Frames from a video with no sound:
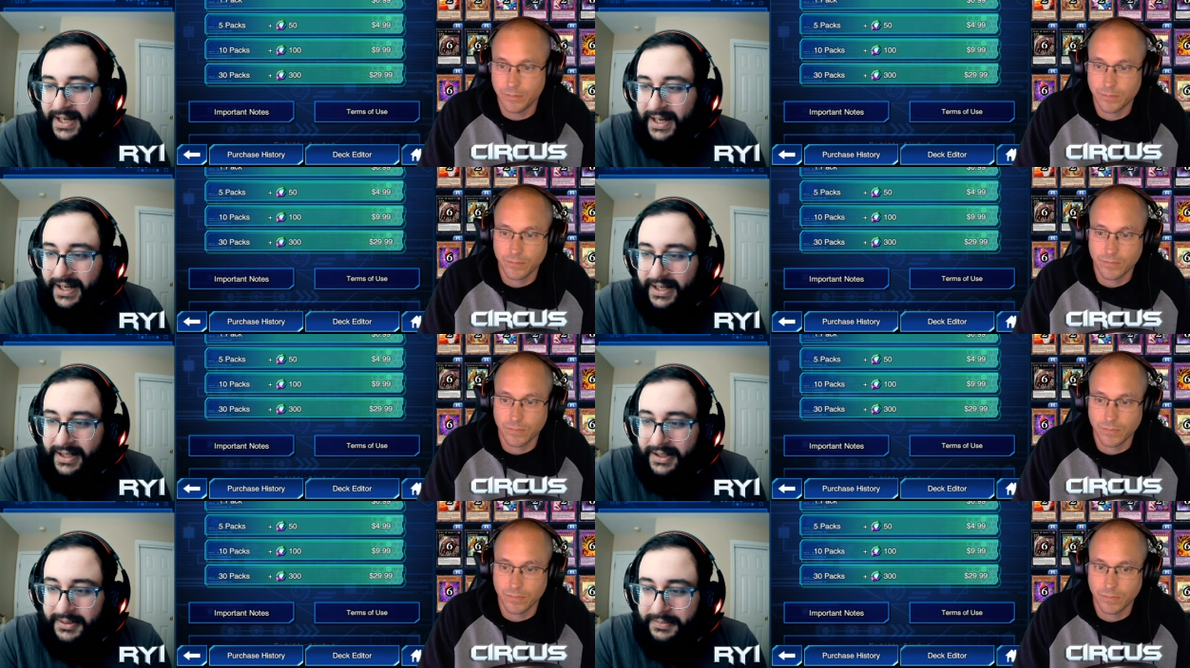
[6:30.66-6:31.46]

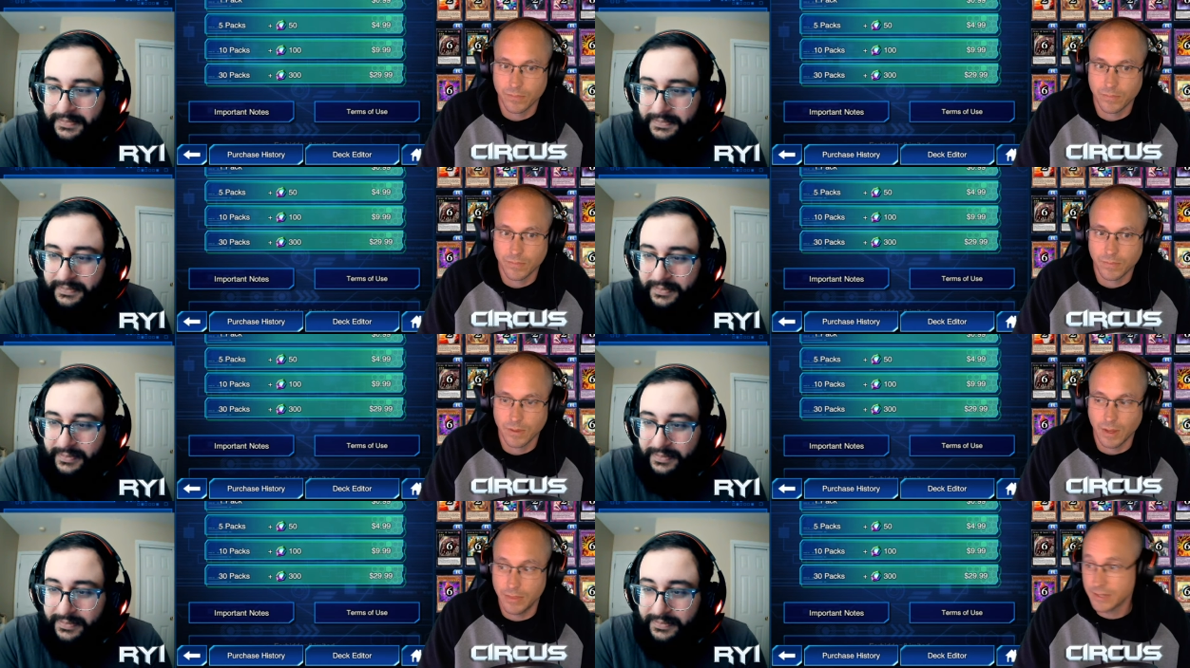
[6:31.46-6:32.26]
Speaker 1: Um,
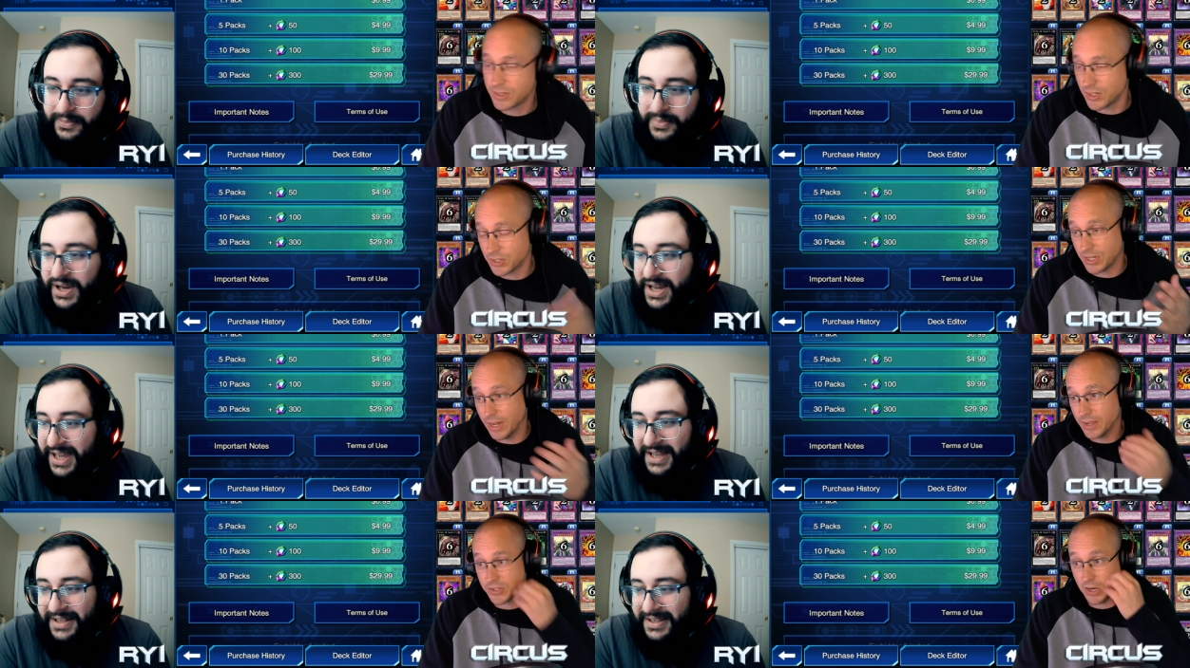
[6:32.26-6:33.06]
Speaker 2: and that's just an
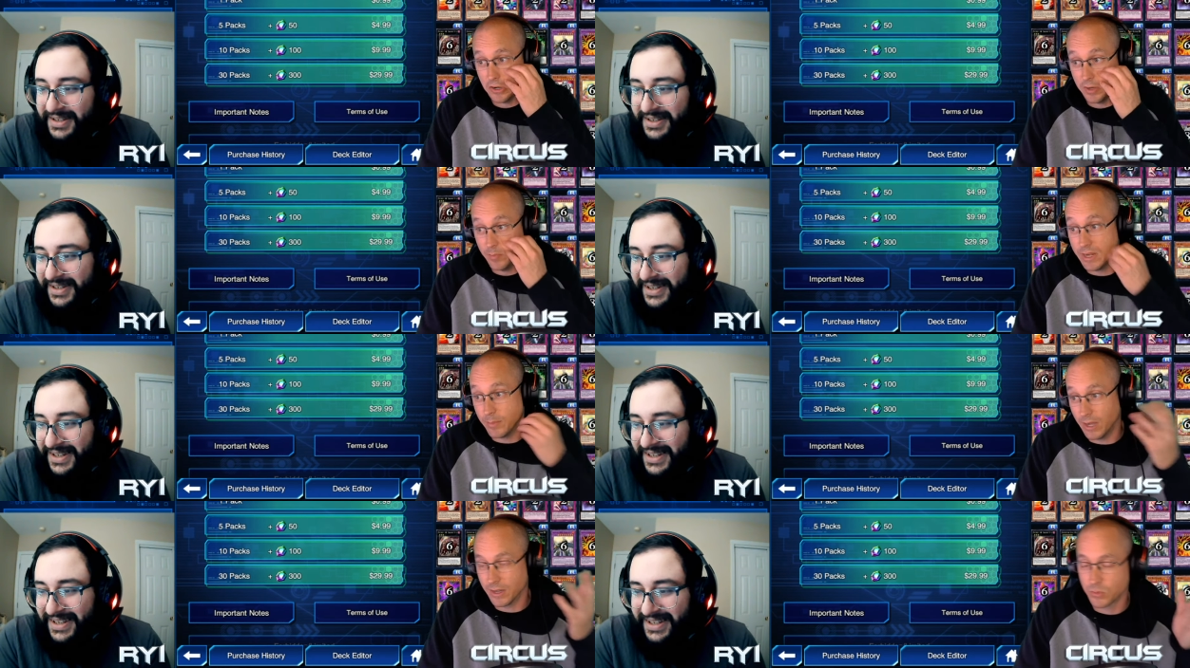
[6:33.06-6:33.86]
again, S R and a mini
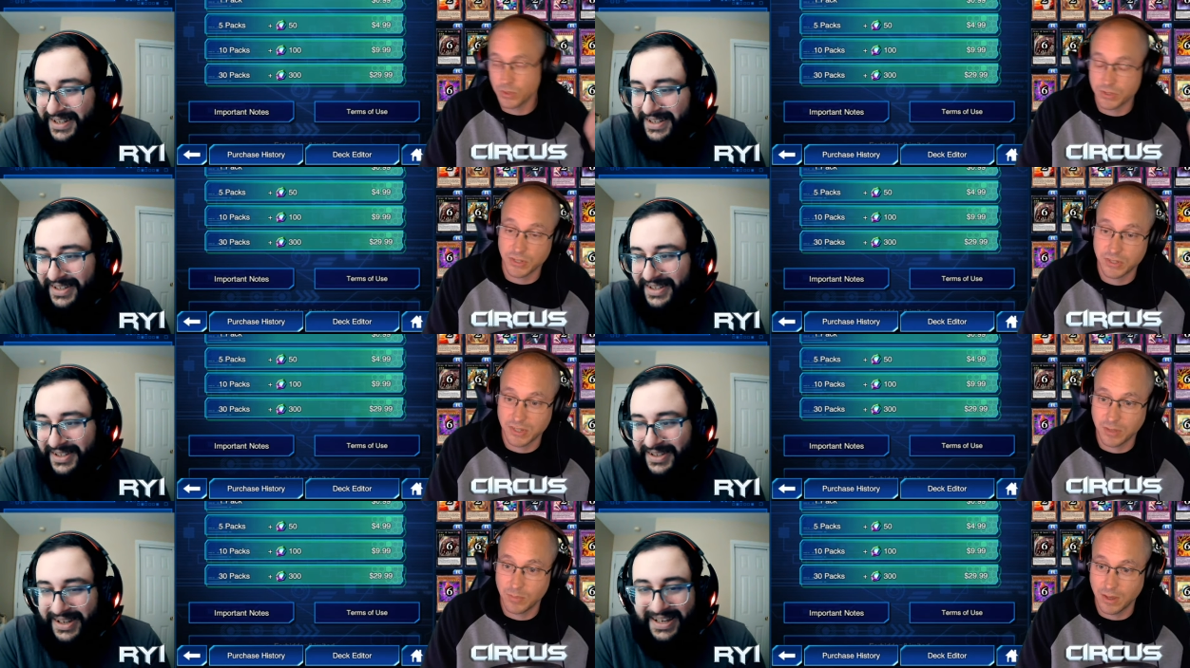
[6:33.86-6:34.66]
box, whereas this is
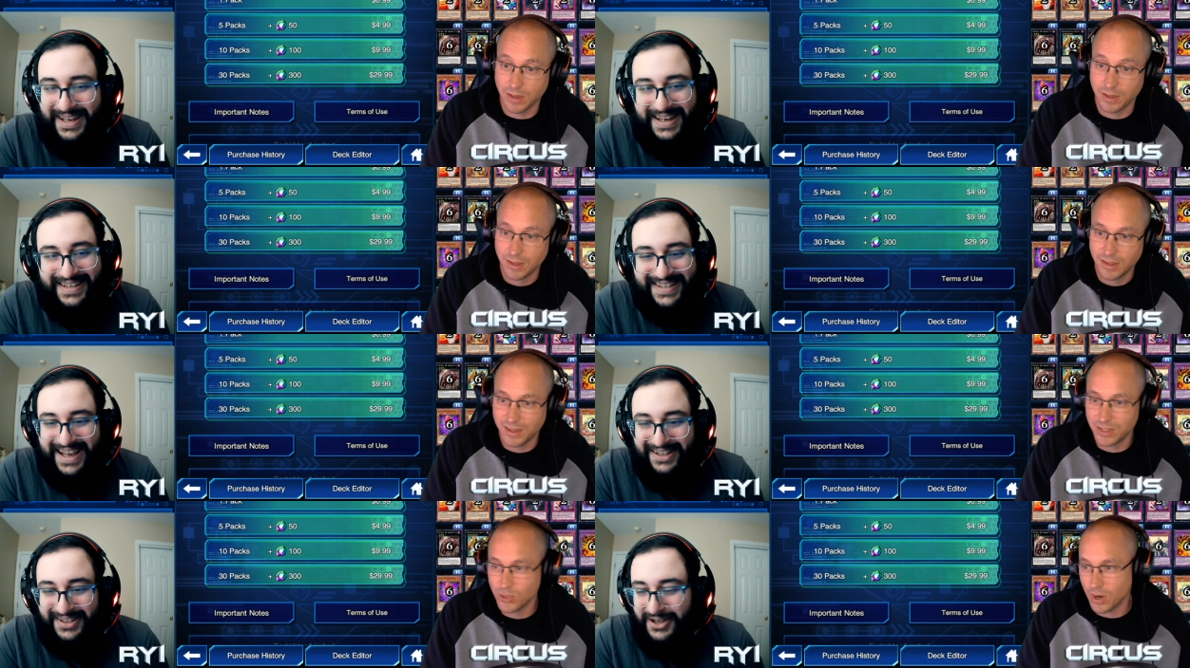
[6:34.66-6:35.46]
going to be yeah, a,
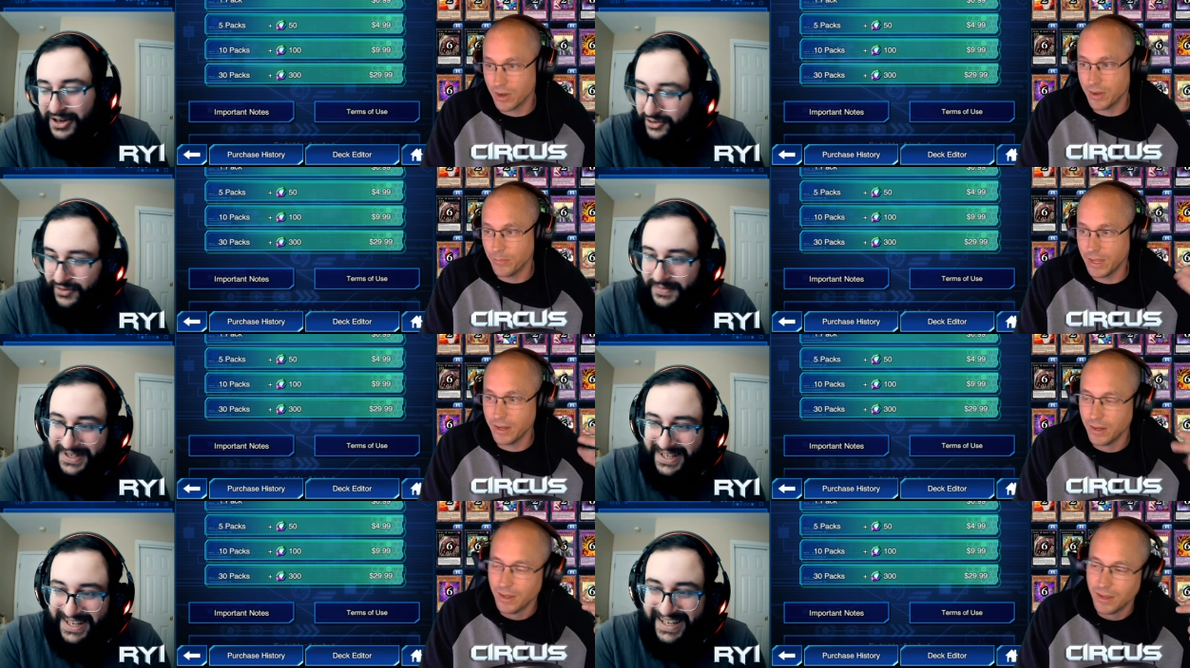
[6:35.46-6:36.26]
exactly. a U R and a
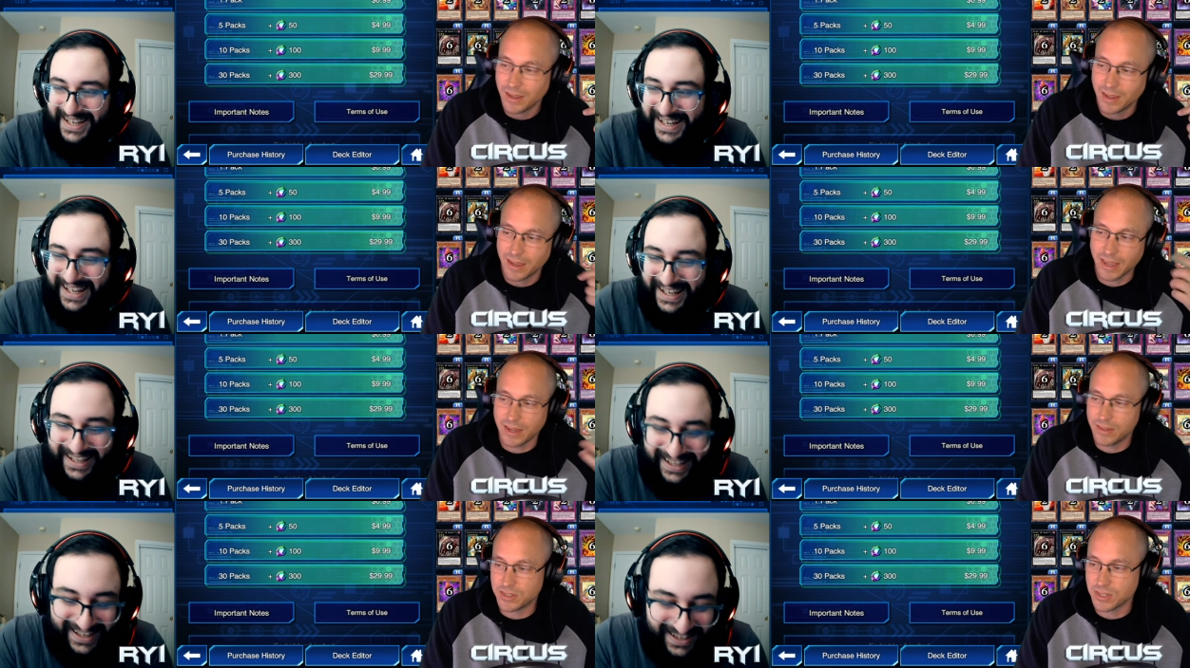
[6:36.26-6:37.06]
main.
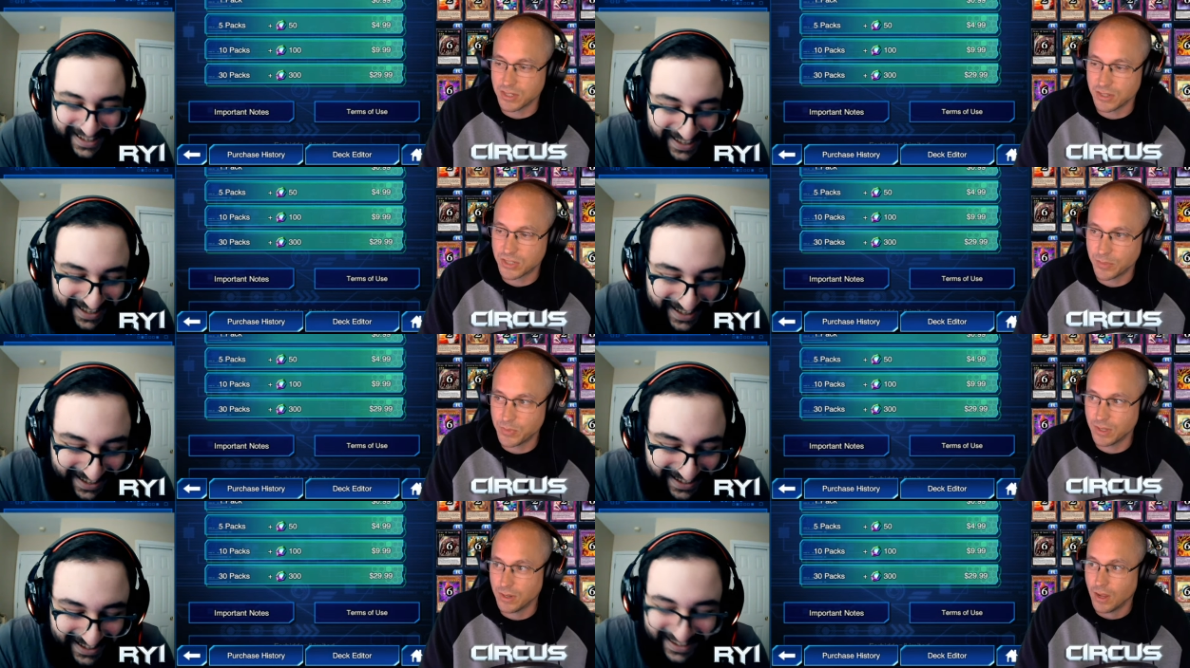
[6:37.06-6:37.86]
Again, this isn't
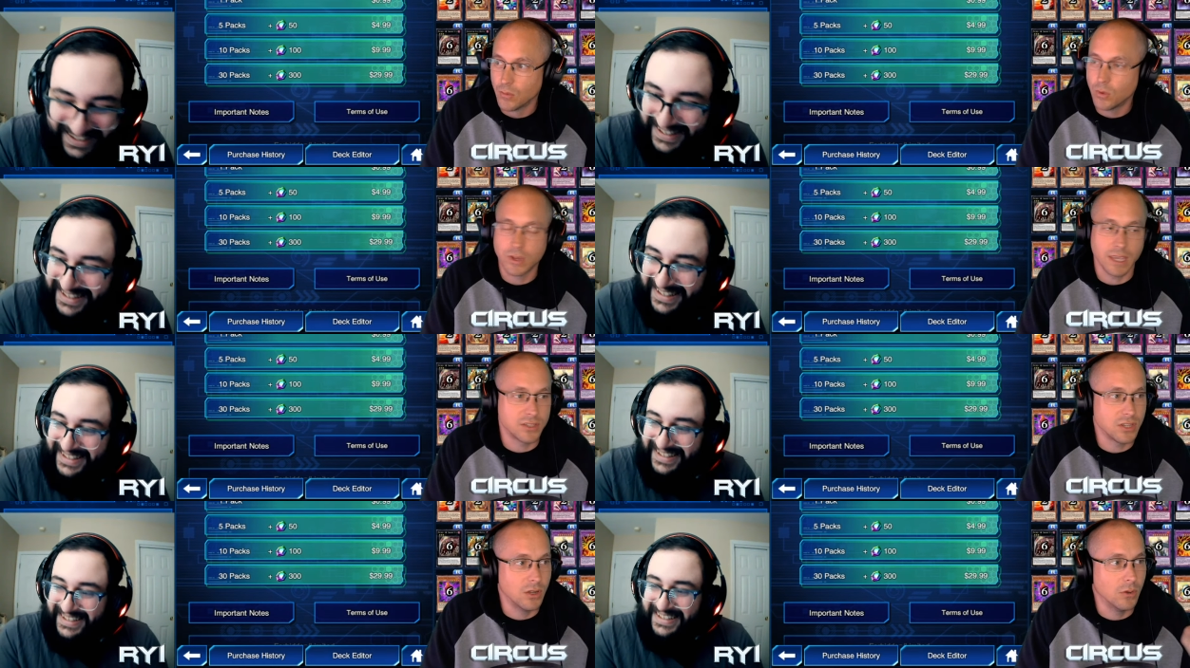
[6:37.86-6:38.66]
something... Okay,
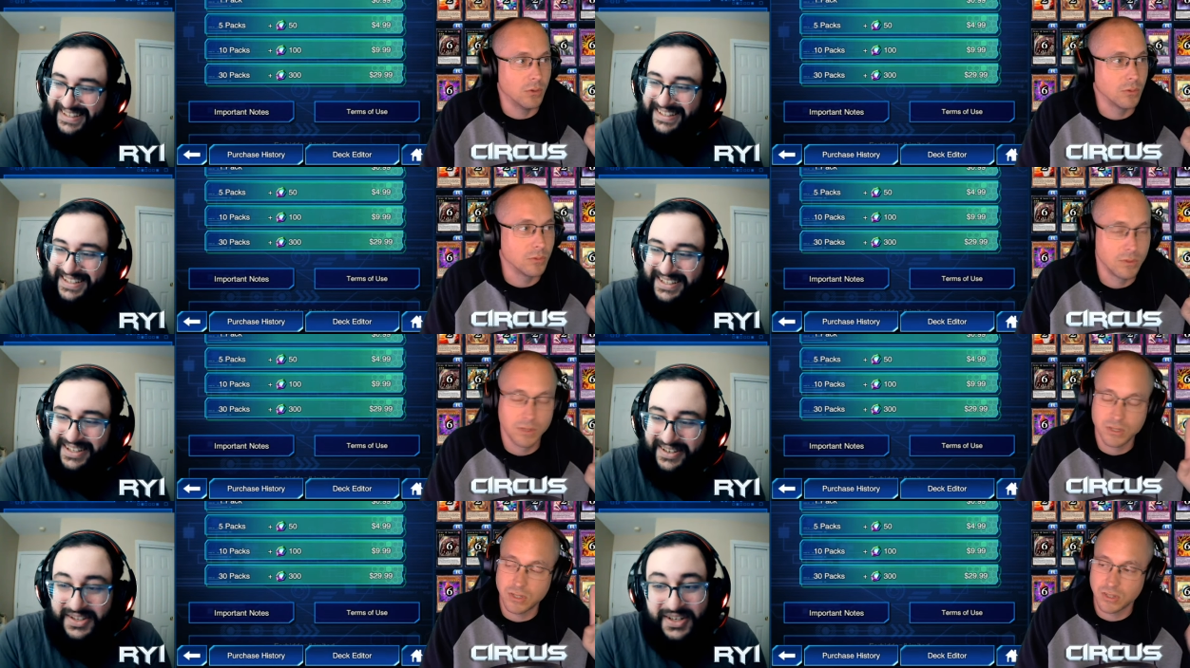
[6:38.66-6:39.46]
so
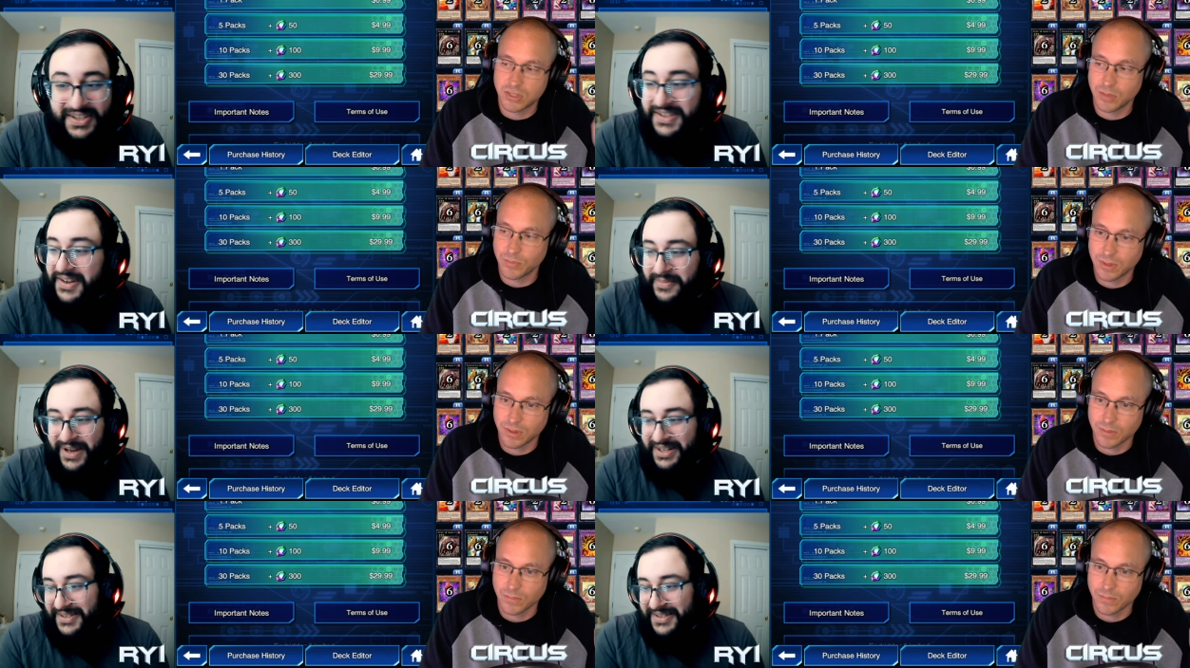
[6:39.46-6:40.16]
this, this isn't doesn't some... sell the box,